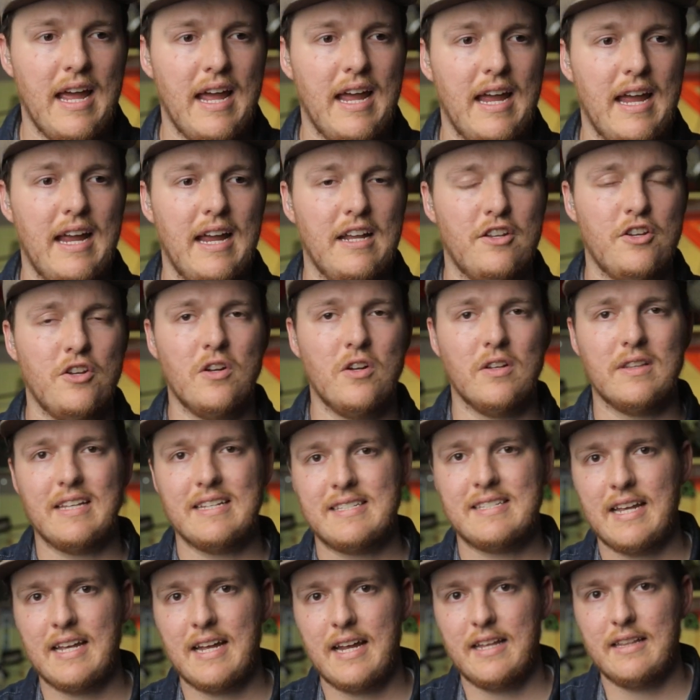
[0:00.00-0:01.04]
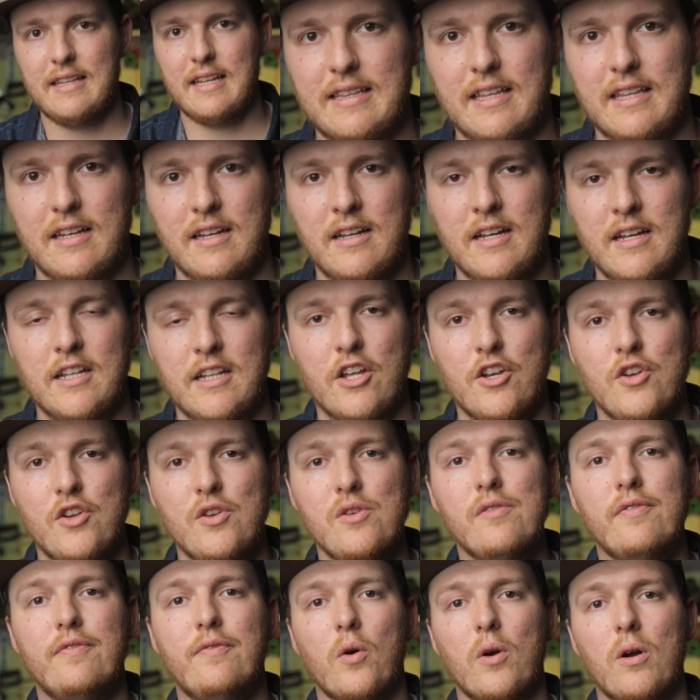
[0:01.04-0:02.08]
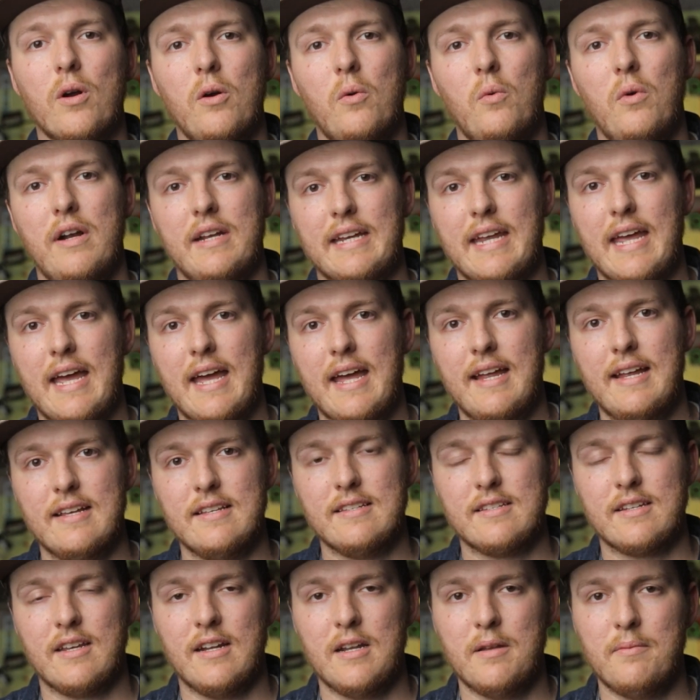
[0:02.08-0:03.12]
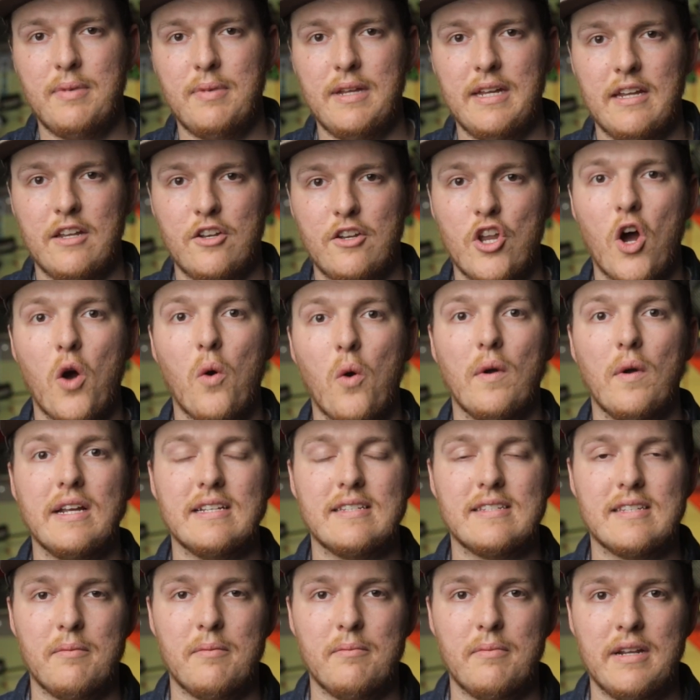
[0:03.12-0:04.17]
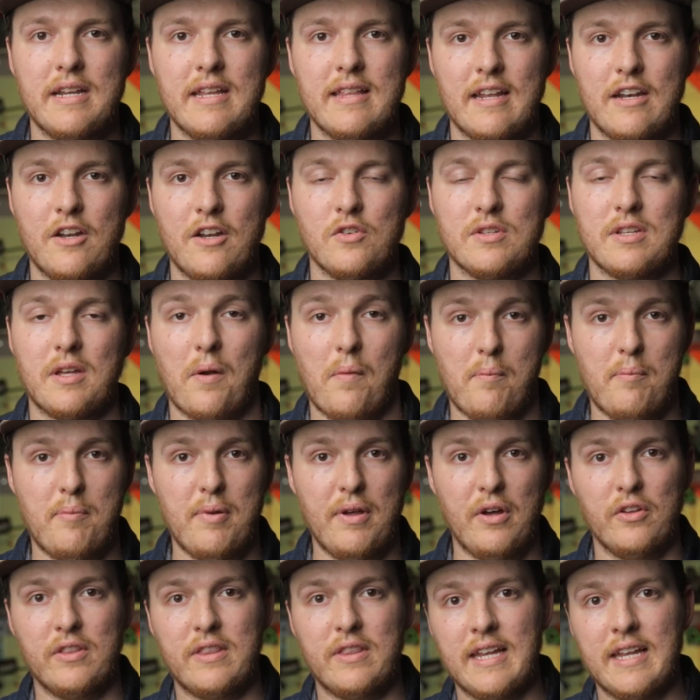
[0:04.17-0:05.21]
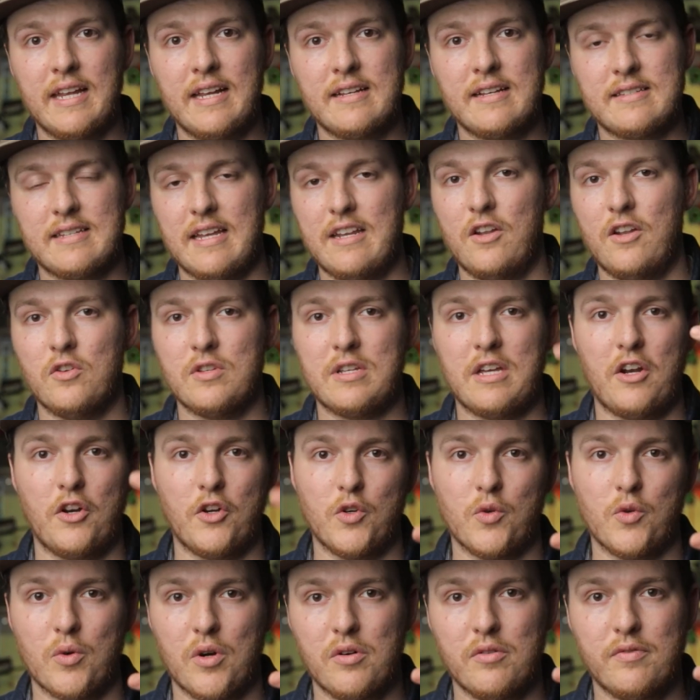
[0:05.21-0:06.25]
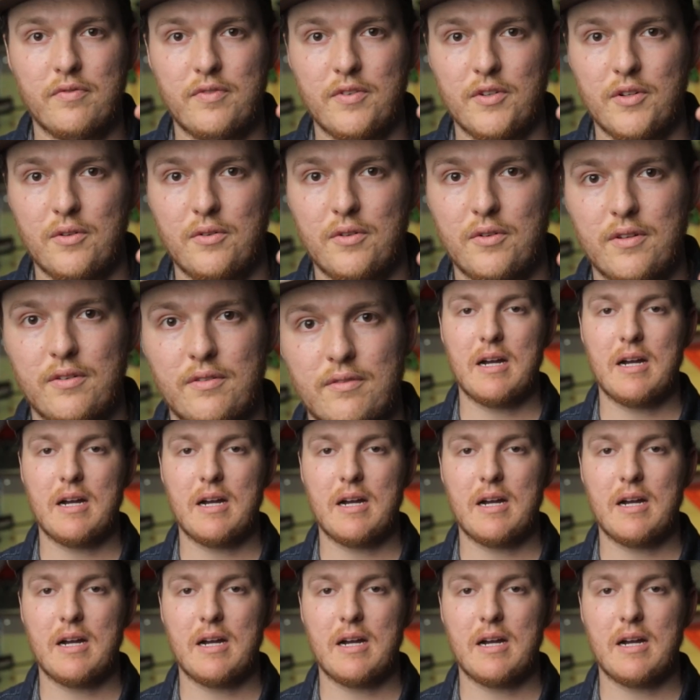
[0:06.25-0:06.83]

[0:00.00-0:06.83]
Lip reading: And you know what they say, that the new 401k is going to be knowing somebody that knows how to build things and knows how to grow food.